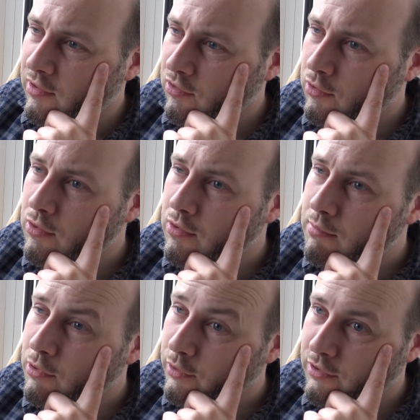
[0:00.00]
to
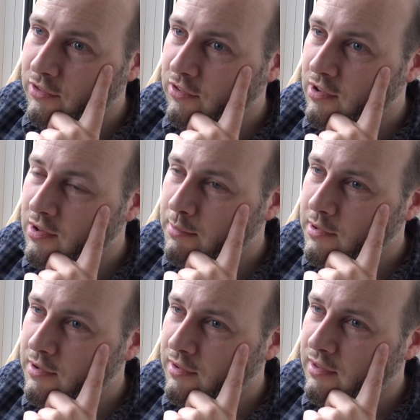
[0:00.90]
Morrison's car
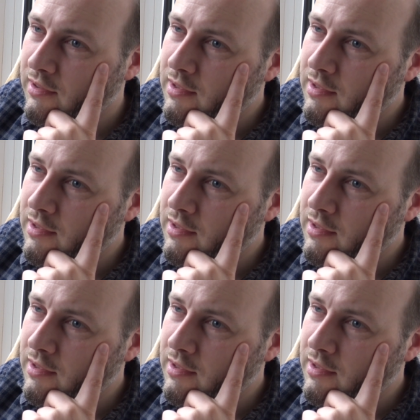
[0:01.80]
park,